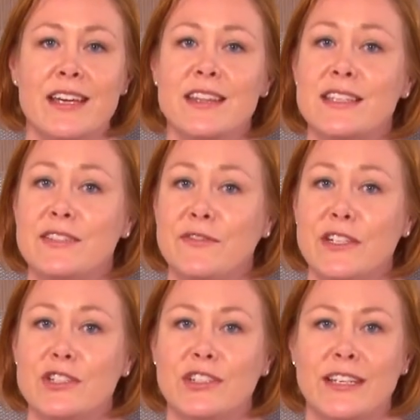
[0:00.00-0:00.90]
this
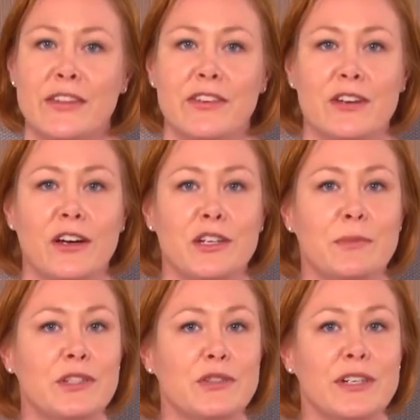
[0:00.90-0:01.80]
feature-length
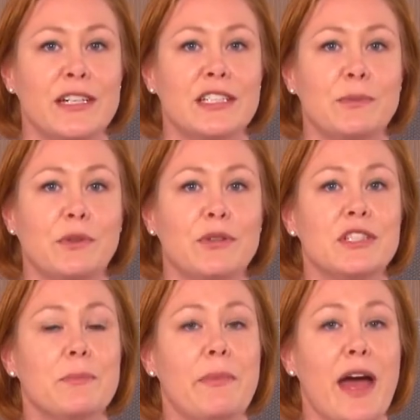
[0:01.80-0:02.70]
documentary
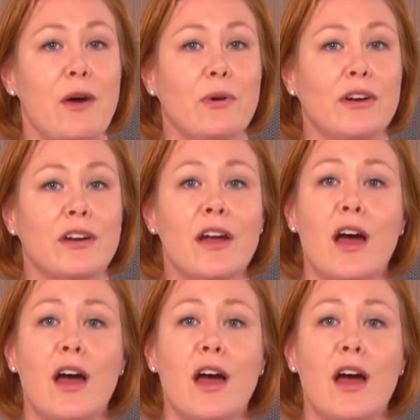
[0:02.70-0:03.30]
explores the power